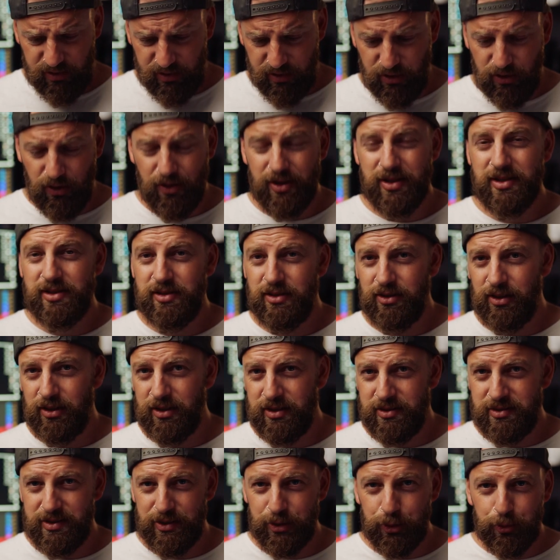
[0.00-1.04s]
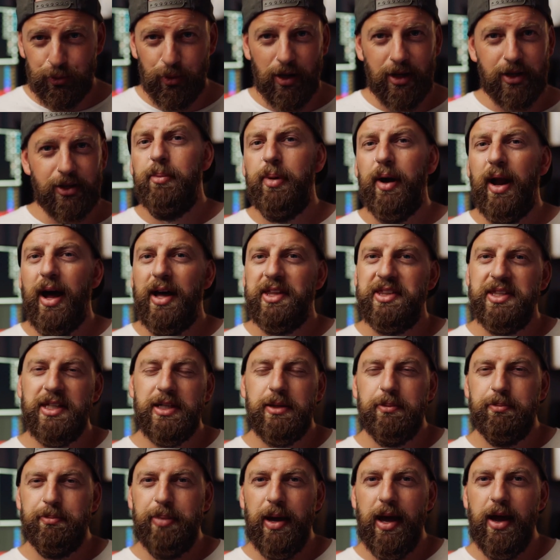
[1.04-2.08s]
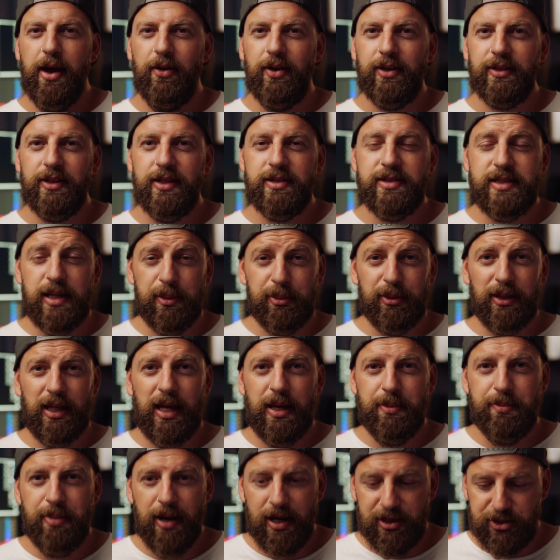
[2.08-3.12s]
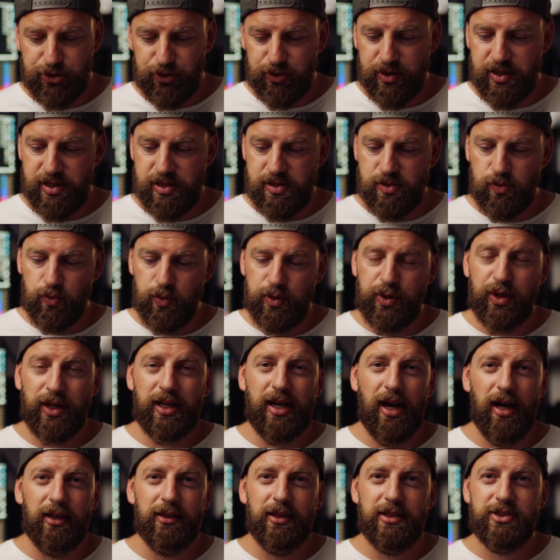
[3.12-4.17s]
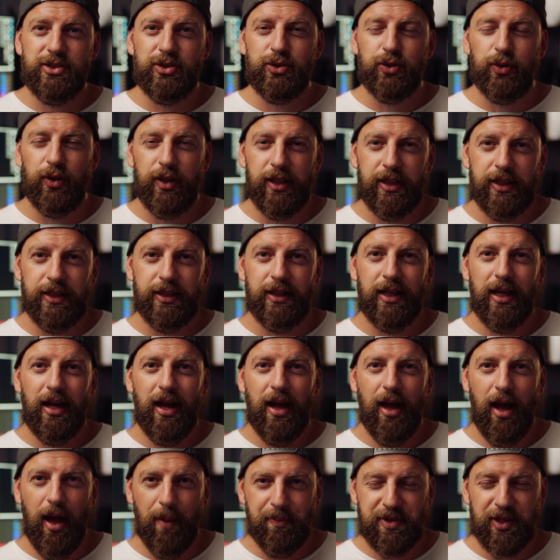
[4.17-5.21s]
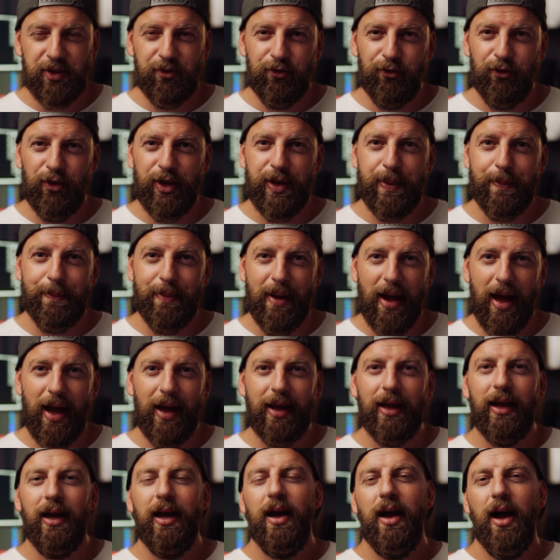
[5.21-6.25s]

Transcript: not a, not a deal break, but I think pairing the AA batteries with a colored screen, haptic feedback,